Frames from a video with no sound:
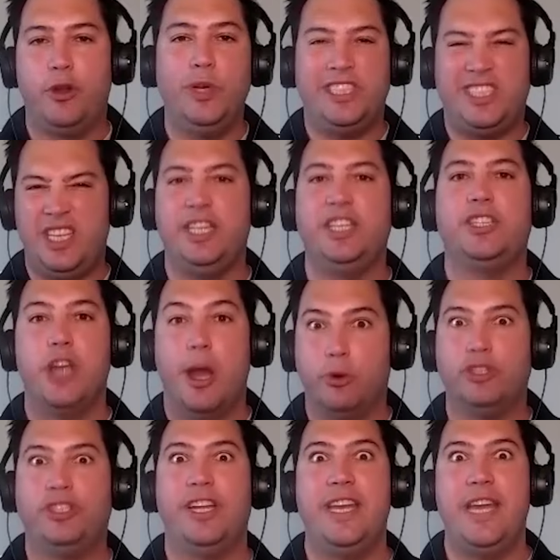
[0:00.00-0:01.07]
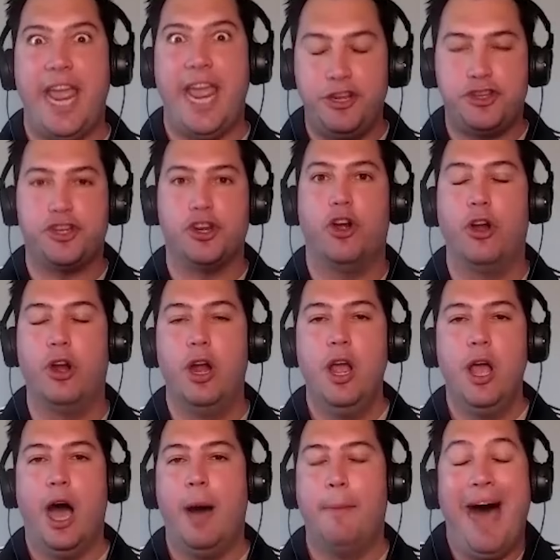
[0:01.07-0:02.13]
we see these numbers in nature.
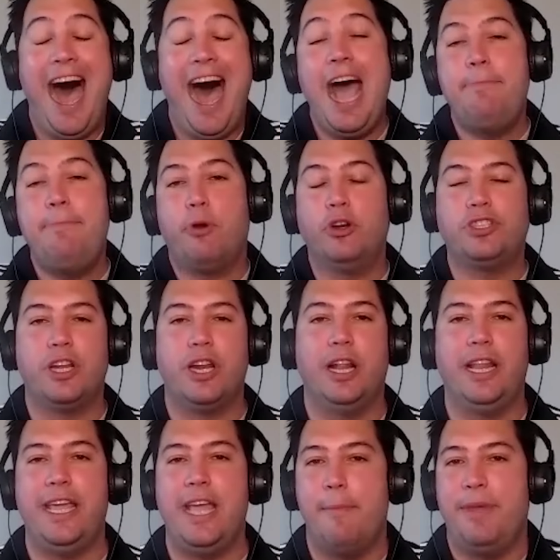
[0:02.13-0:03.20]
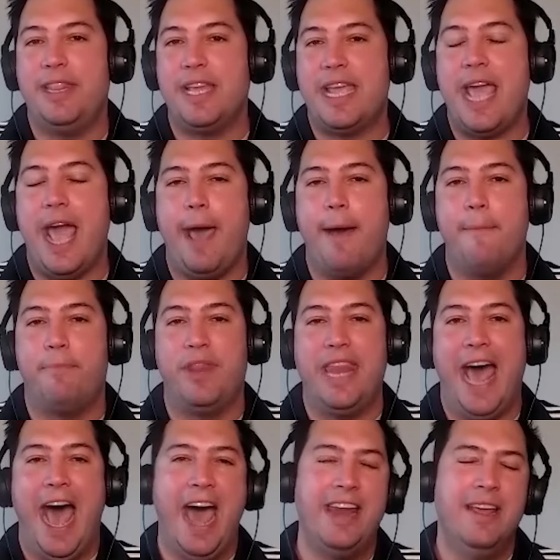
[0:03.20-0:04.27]
I personally am in the camp
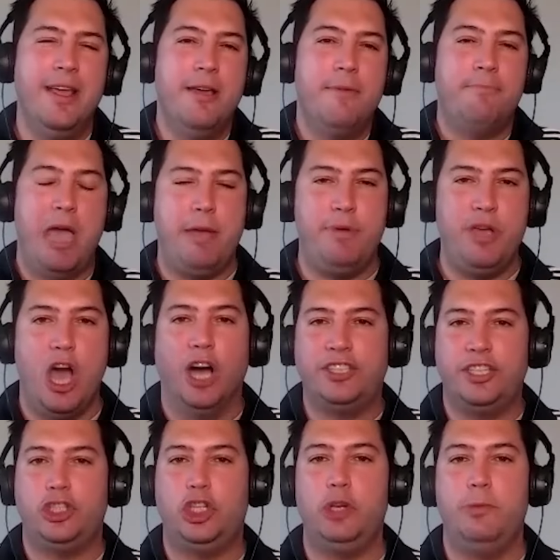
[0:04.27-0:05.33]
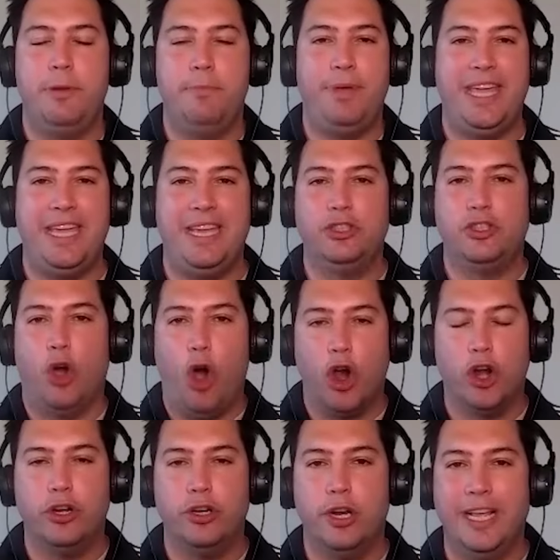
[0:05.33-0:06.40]
that maybe us as human beings
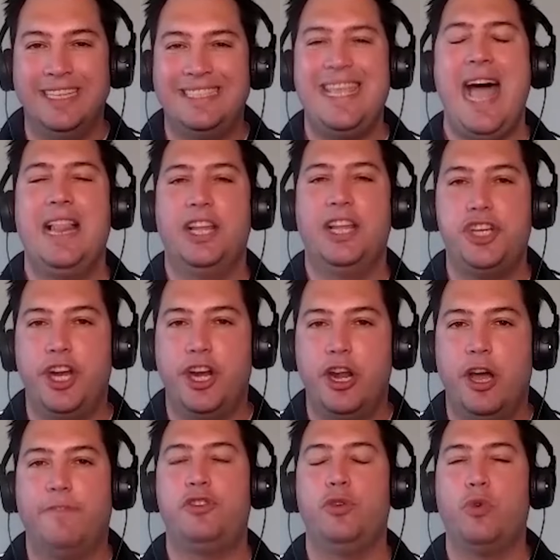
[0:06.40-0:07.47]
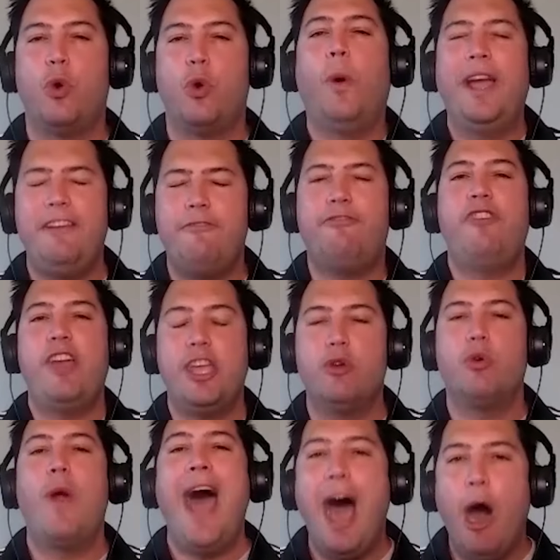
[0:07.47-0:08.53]
aren't intelligent enough to quite
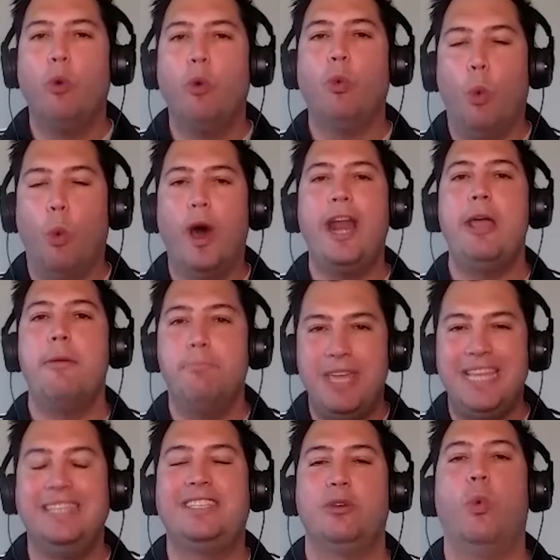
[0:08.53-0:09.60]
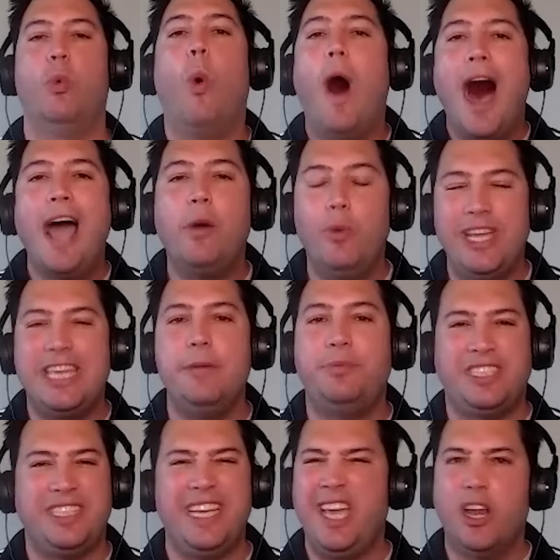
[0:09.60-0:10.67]
figure out what it means and why we keep
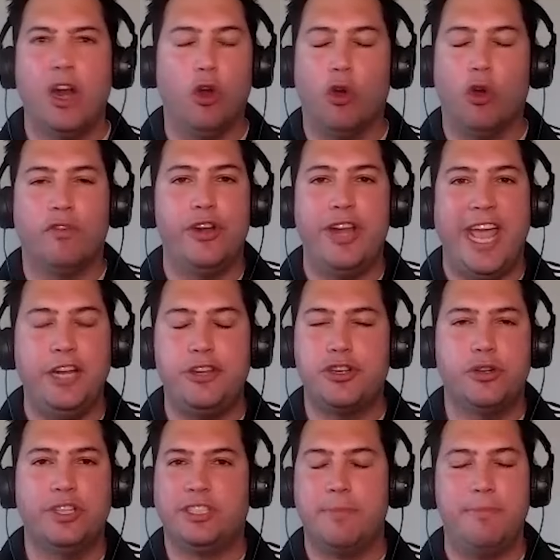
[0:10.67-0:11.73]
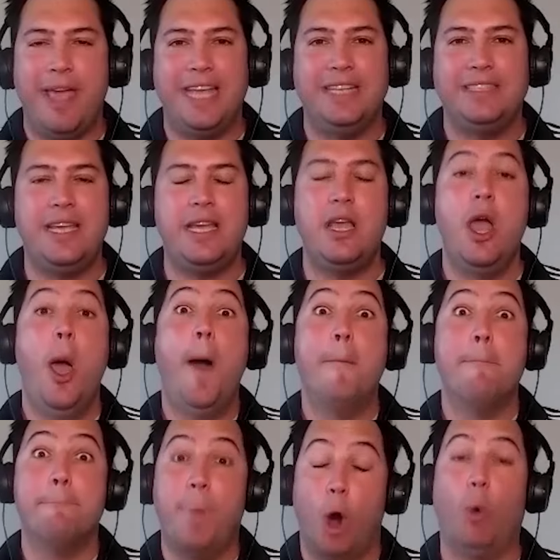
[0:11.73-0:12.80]
seeing it all over nature. It's amazing.
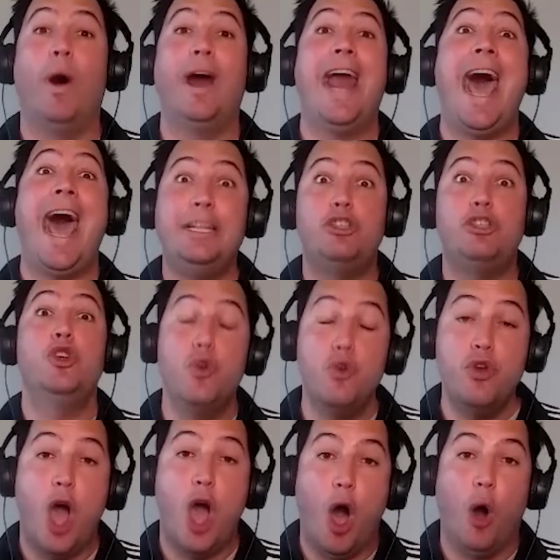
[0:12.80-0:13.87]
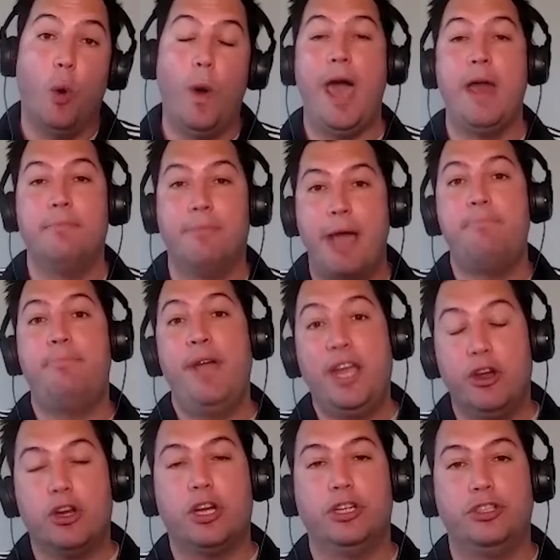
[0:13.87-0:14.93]
But what I do know, and my bigger
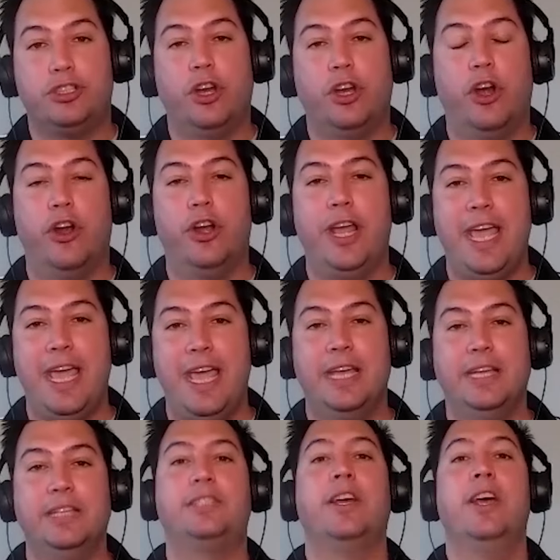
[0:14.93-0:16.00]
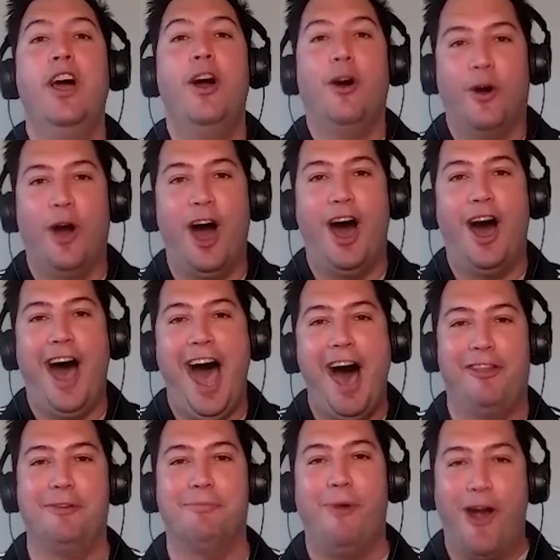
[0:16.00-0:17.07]
concern, is how
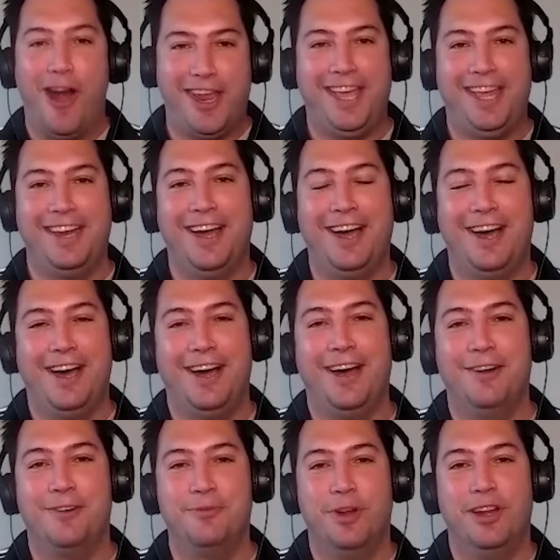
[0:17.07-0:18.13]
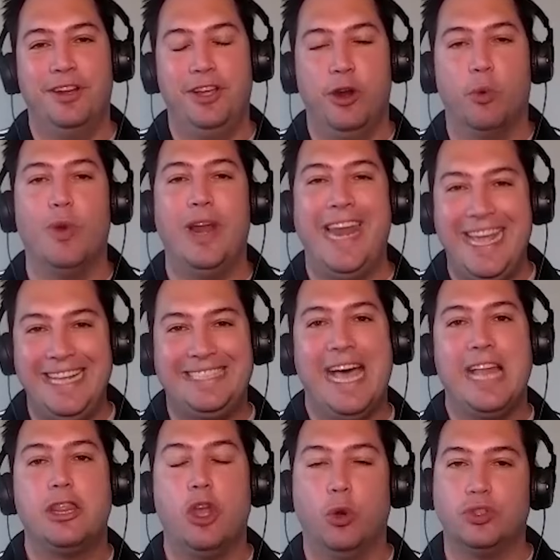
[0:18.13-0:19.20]
the market relates
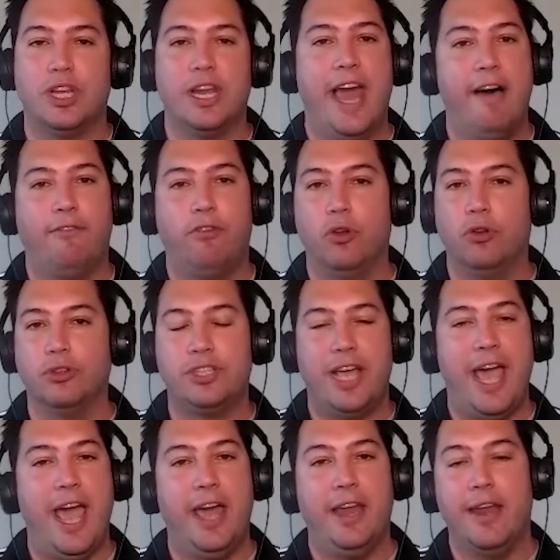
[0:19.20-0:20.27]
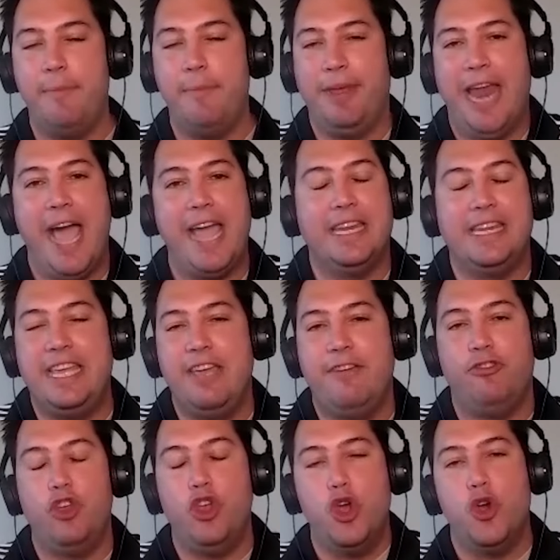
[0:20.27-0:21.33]
at those levels. And I mean, I could give
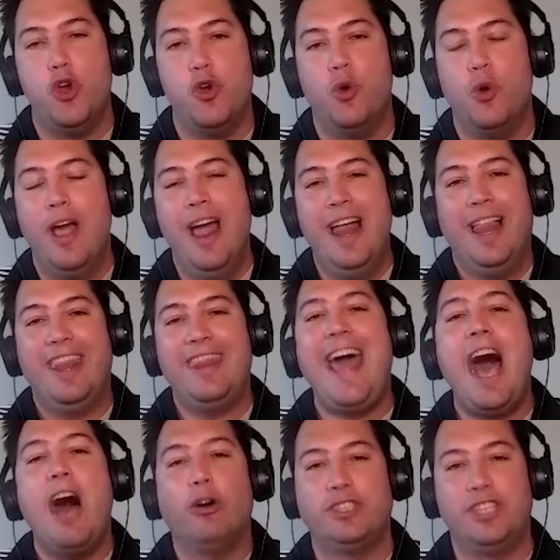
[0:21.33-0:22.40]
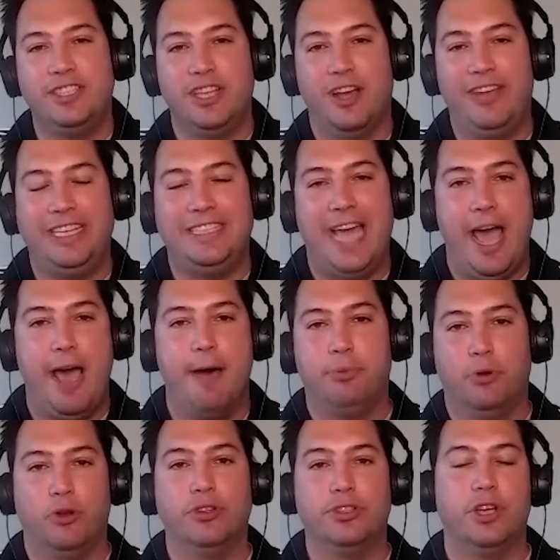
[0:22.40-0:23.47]
you thousands of
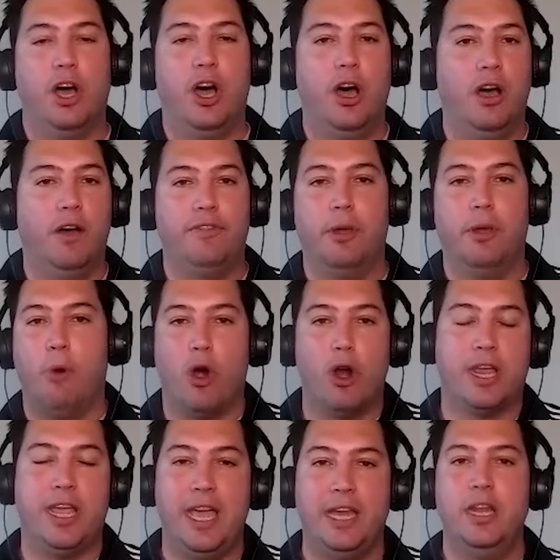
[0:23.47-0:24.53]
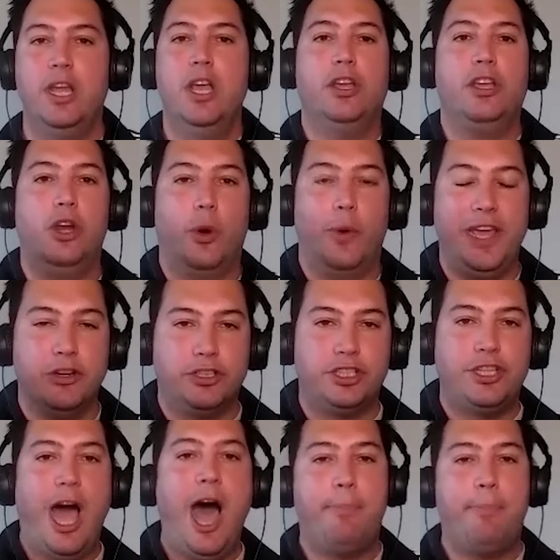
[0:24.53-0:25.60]
examples of the market, either
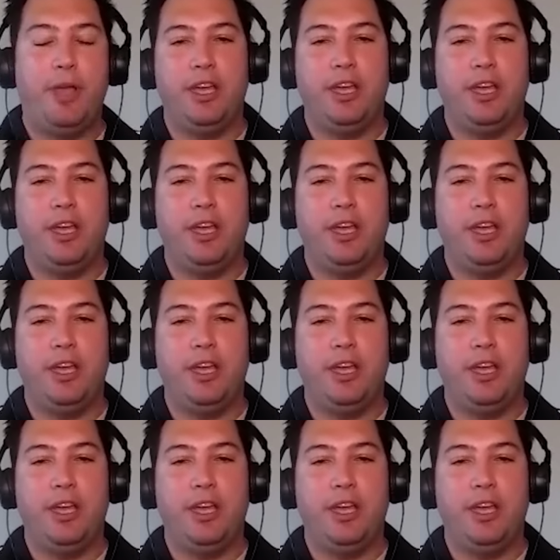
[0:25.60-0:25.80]
stop